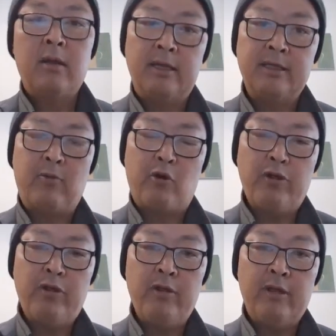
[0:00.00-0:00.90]
is that
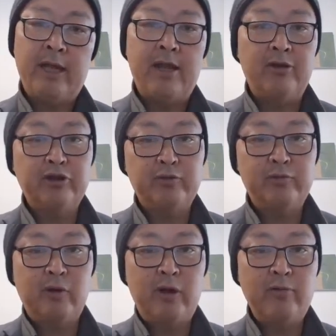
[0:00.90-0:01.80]
worth getting an
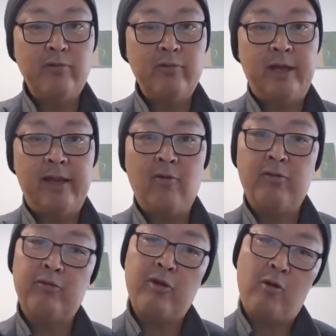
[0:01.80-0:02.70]
assumable loan, getting
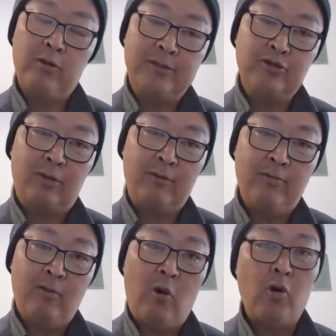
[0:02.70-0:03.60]
through all the
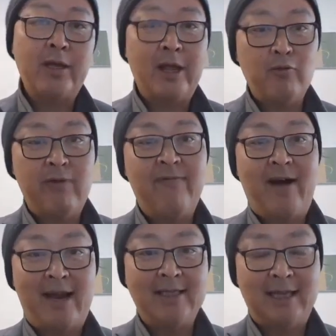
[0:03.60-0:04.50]
trouble, or can you
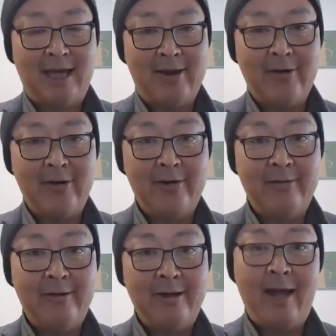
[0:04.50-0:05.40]
refinance later
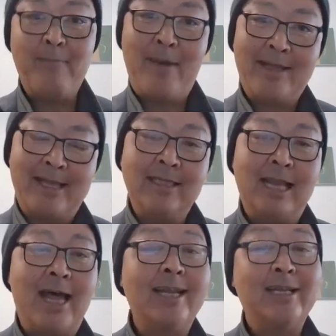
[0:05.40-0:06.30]
and make things
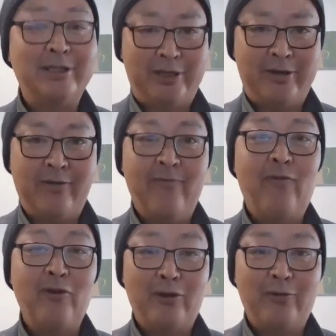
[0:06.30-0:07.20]
a lot easier
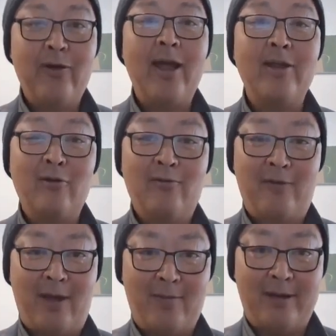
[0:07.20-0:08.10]
for you and your
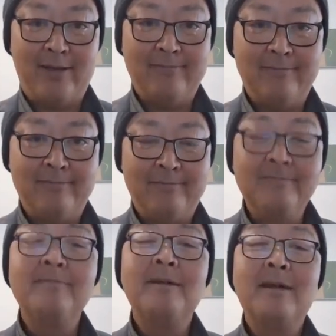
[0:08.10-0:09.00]
family?
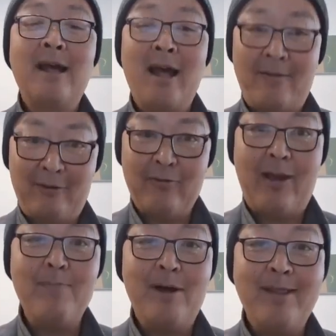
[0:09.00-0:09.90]
Have a
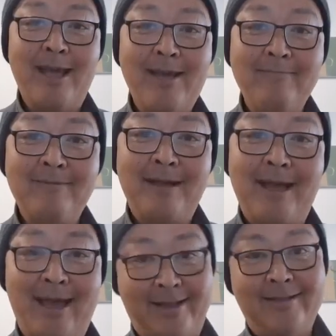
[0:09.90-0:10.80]
great Monday,
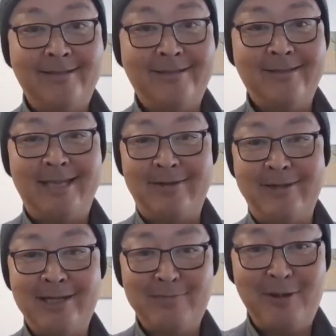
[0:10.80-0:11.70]
and see you
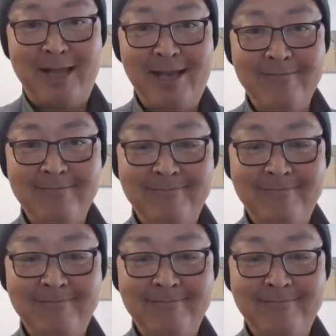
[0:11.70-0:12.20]
next Monday.